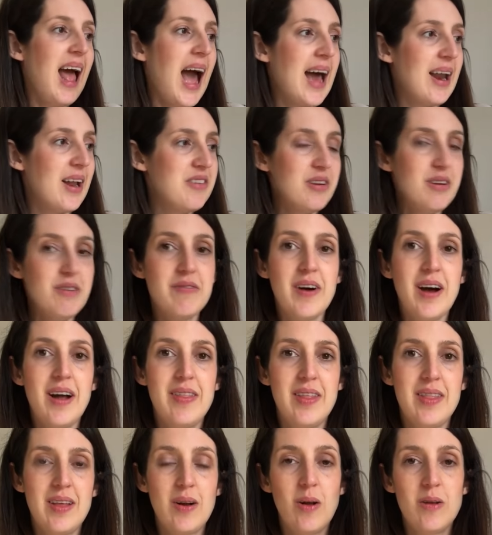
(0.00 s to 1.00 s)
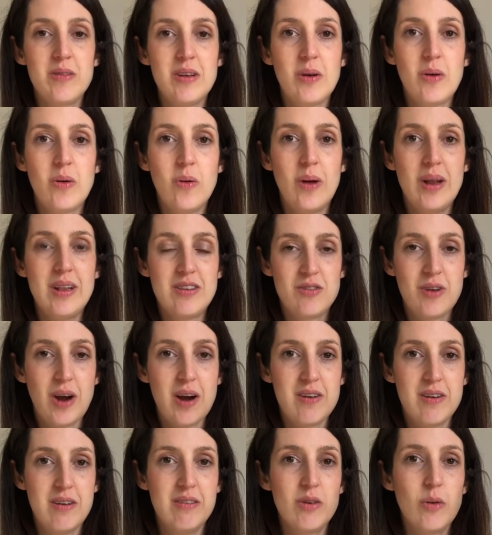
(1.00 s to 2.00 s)
And I do find that the Closet Core
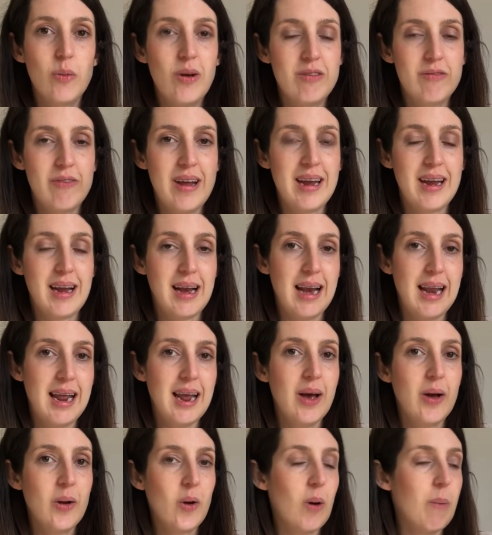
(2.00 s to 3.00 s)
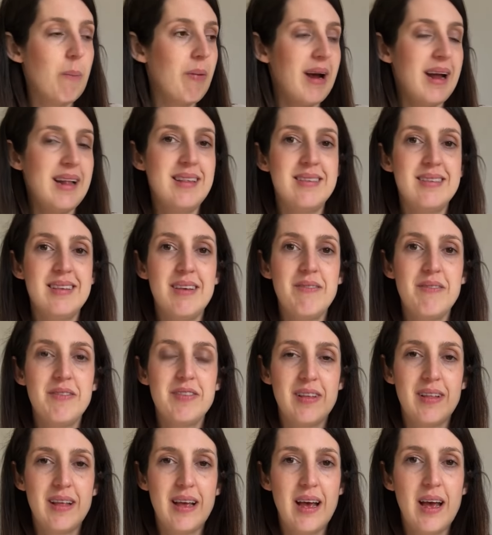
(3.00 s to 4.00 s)
instructions are always very clear and comprehensive,
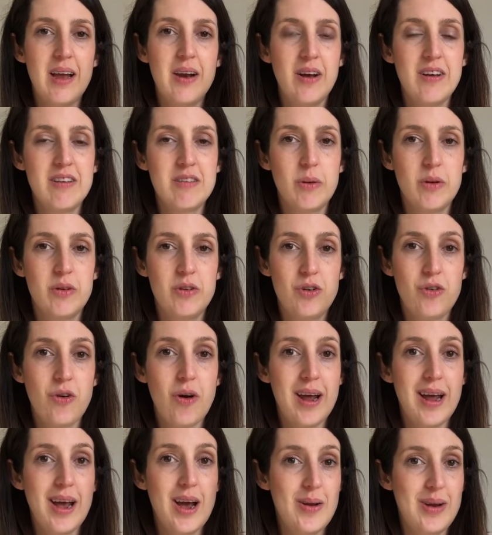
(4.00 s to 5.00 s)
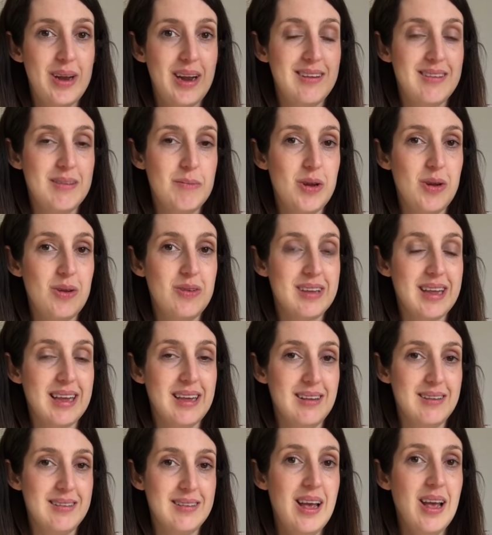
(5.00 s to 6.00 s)
so they're a nice one to try honing some new
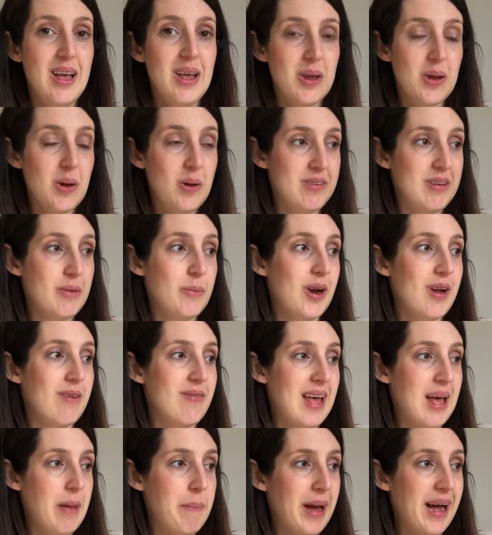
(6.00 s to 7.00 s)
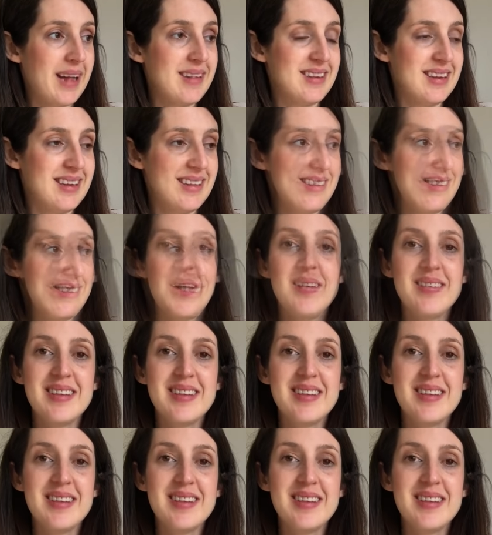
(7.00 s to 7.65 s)
skills using one of their patterns.